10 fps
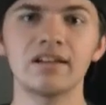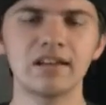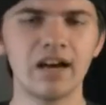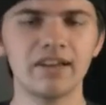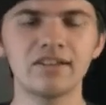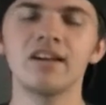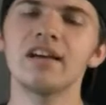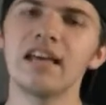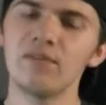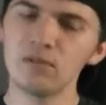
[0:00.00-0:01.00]
Guys,
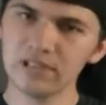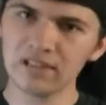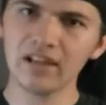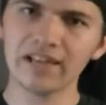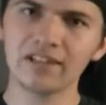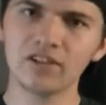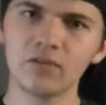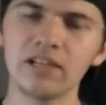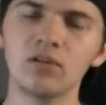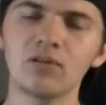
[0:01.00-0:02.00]
if you did like this
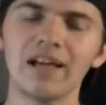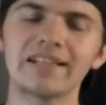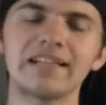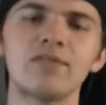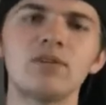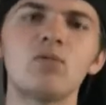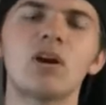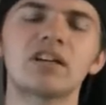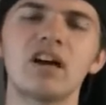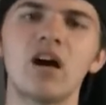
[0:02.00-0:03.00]
video, like it. If you
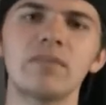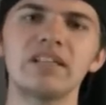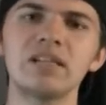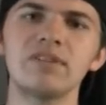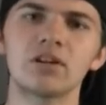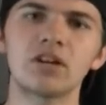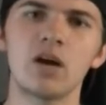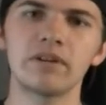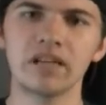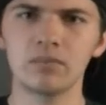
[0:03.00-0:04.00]
want to comment, leave me your
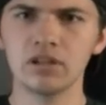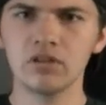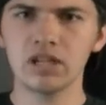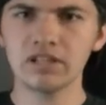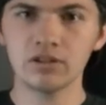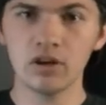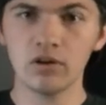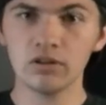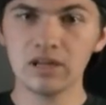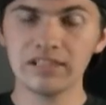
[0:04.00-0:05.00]
comment down below,
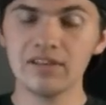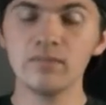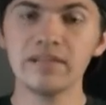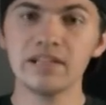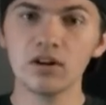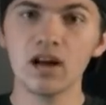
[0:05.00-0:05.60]
give me your